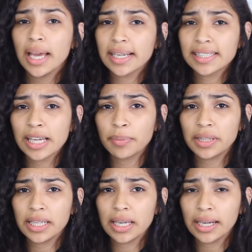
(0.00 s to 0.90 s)

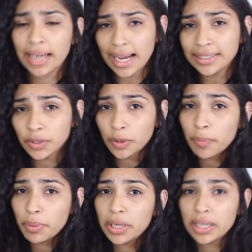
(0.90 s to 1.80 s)
except the castor
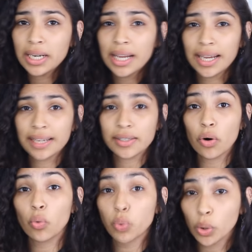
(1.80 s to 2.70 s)
bean
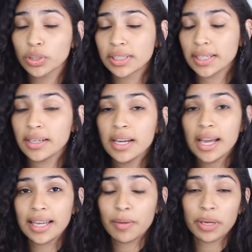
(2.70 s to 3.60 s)
is roasted
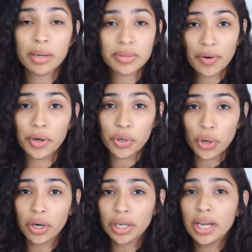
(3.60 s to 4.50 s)
and it becomes very
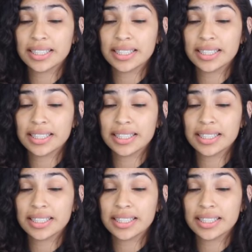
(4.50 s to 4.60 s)
dark.